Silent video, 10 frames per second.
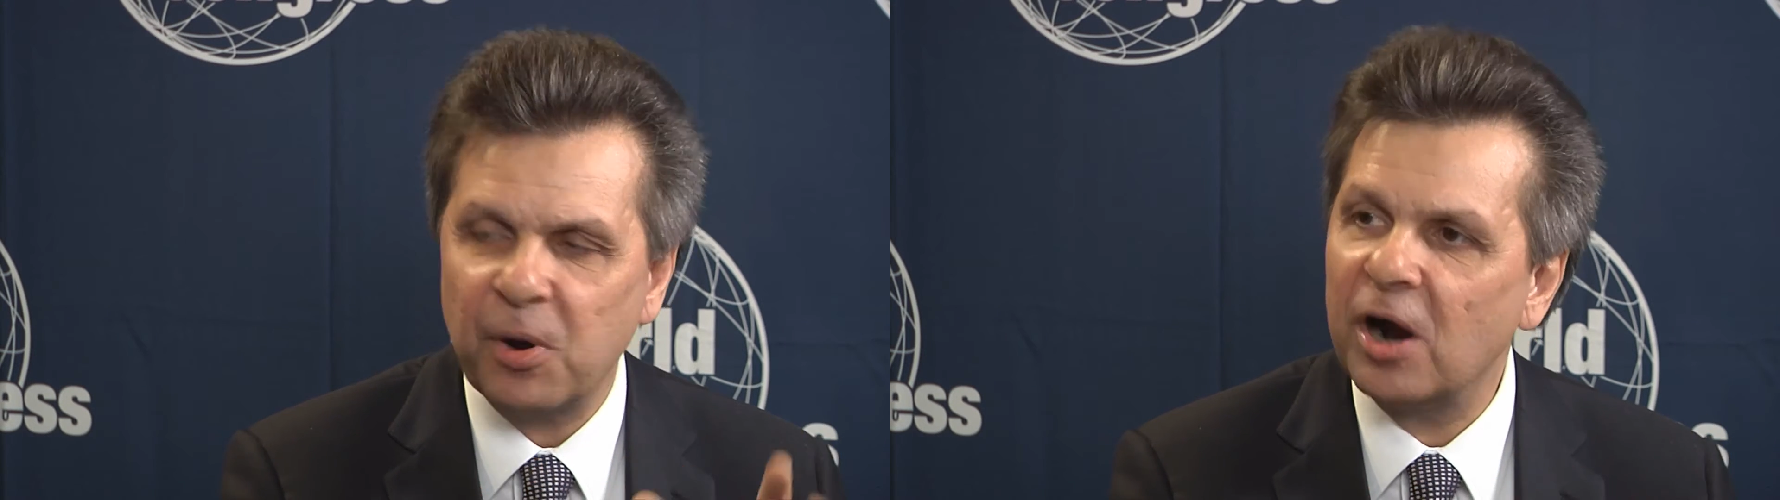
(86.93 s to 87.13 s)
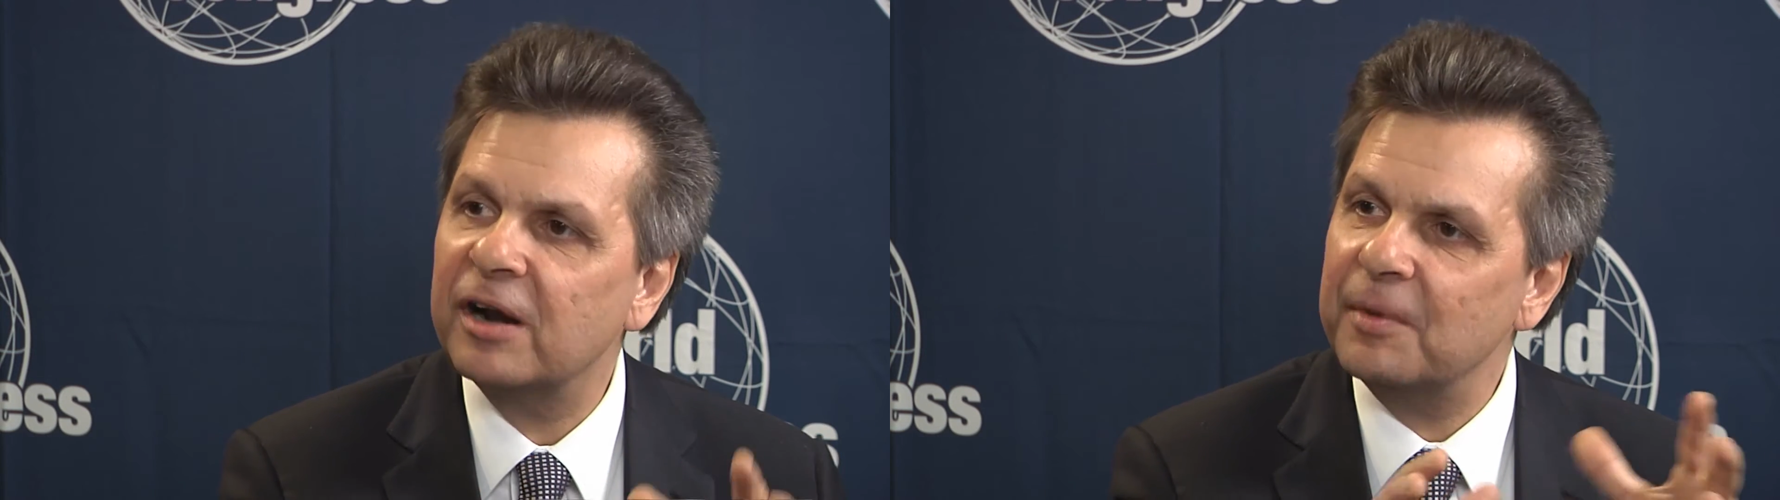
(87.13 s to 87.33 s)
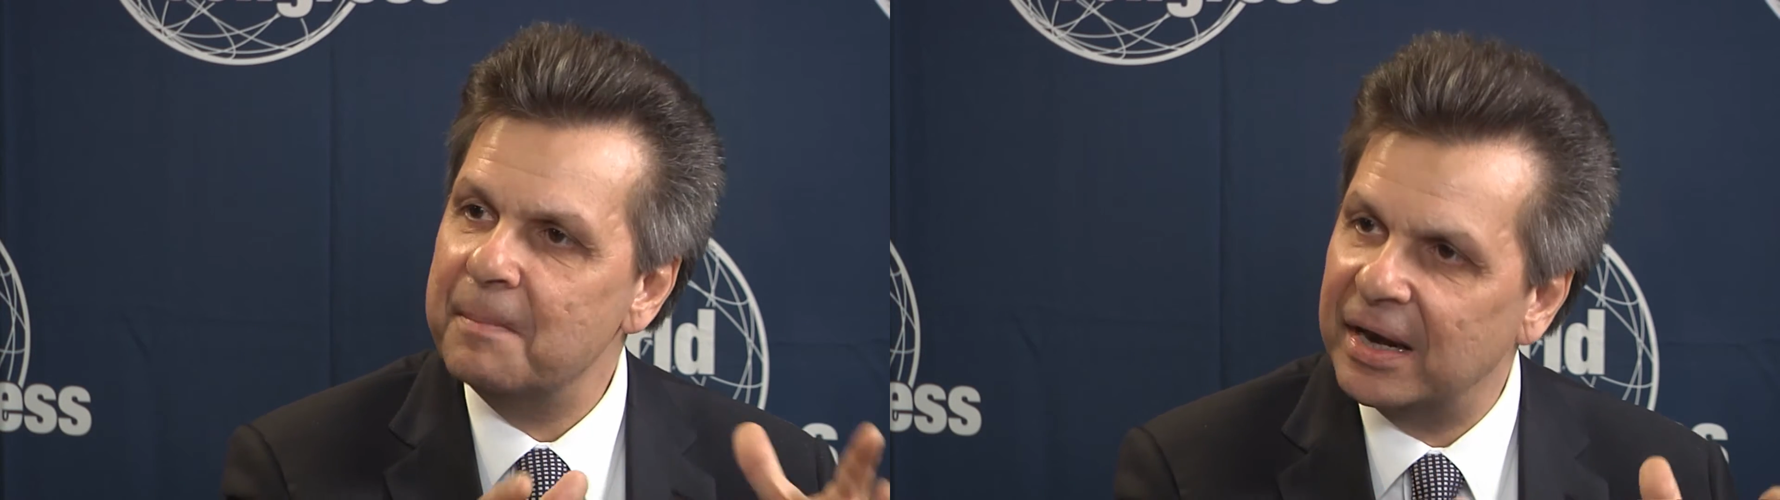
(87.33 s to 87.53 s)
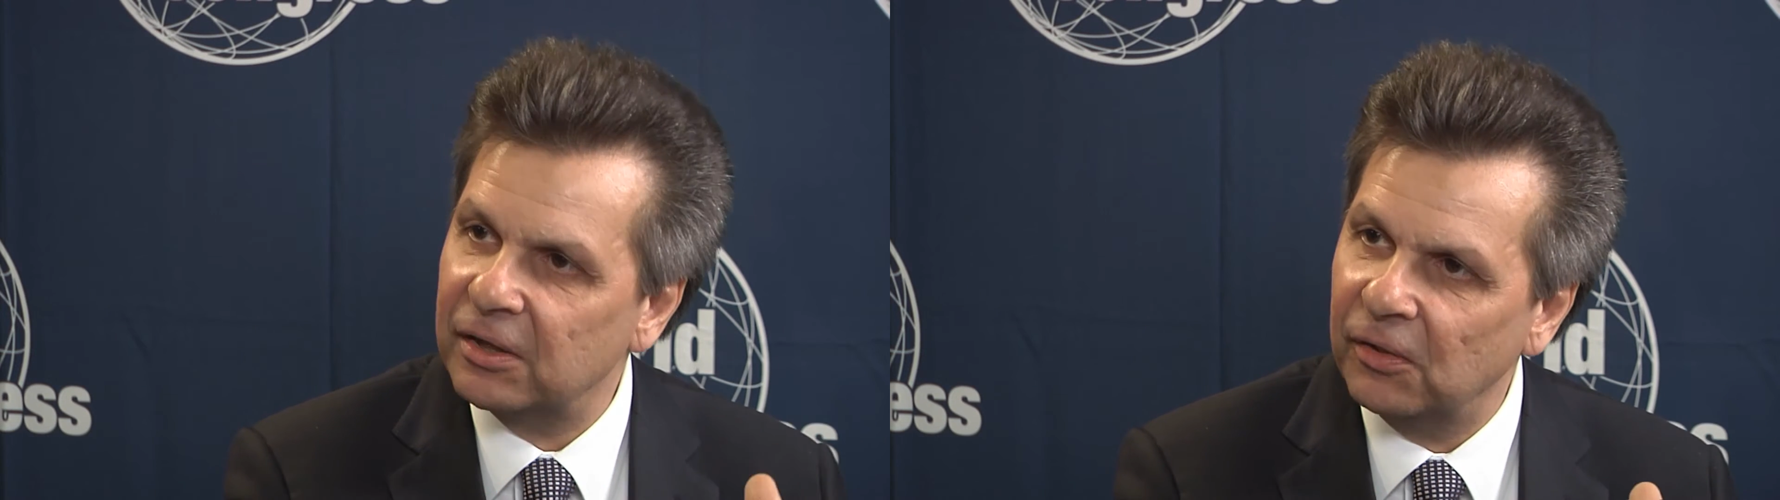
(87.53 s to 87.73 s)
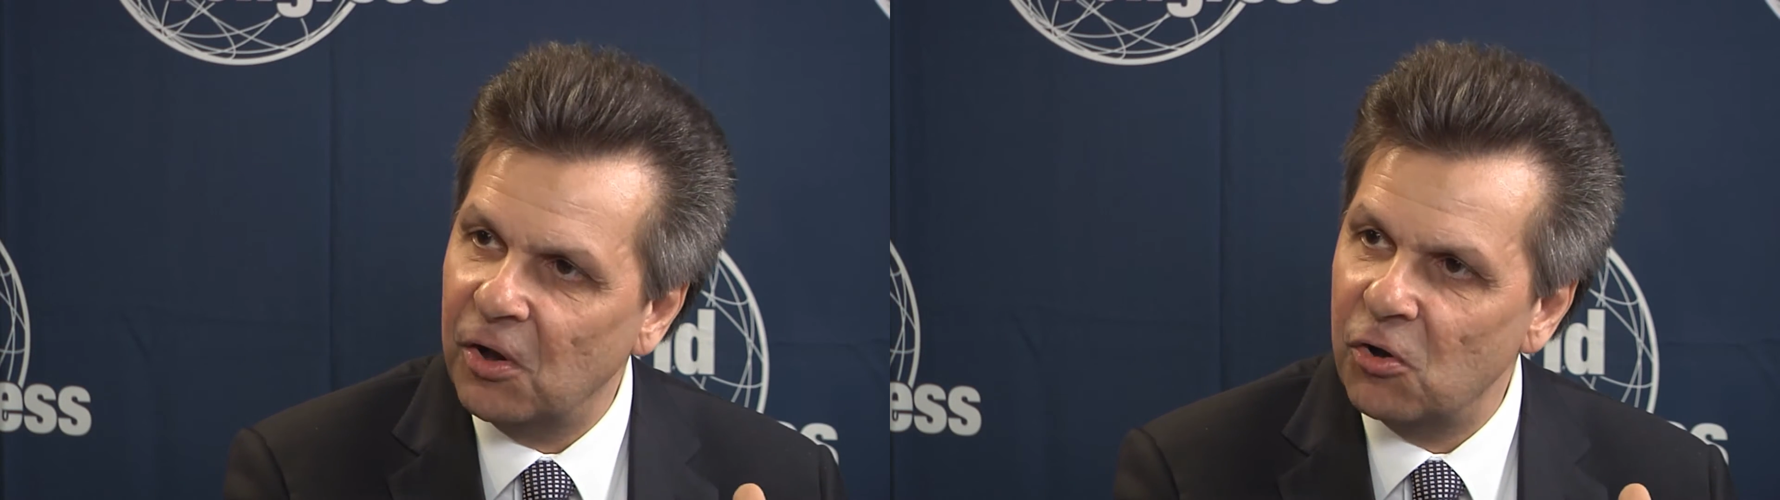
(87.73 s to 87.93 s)
part of a
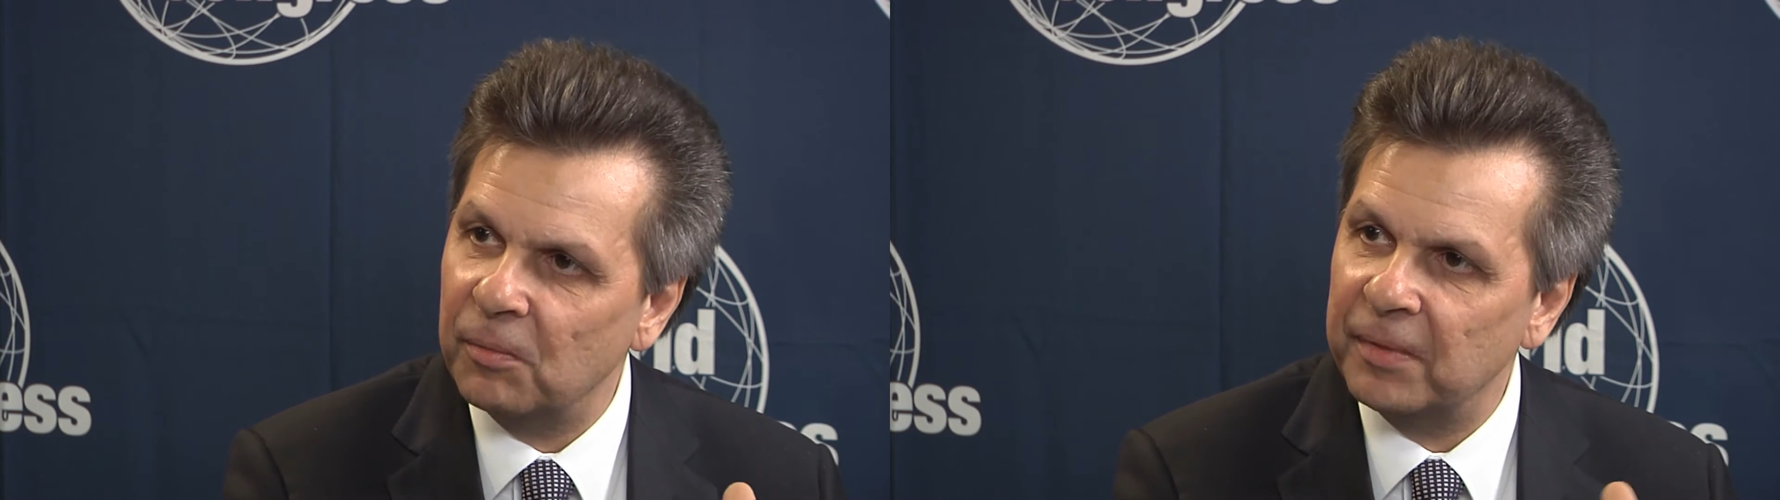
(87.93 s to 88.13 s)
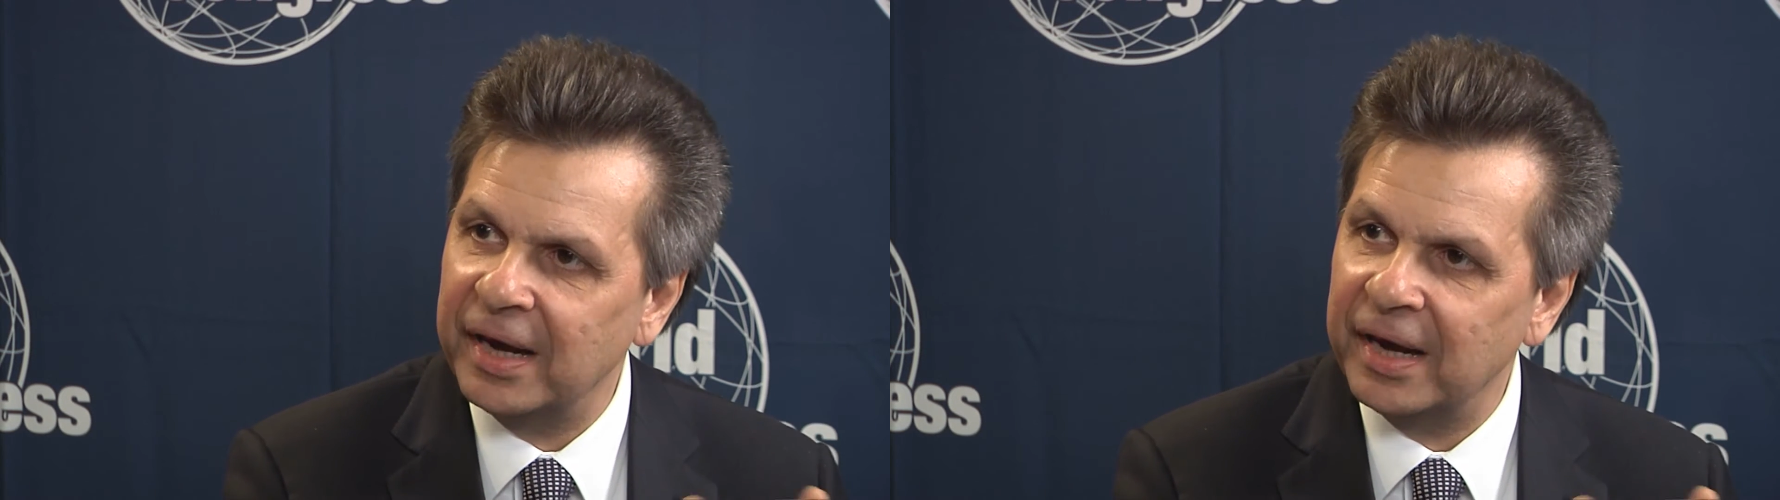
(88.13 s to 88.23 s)
medical home,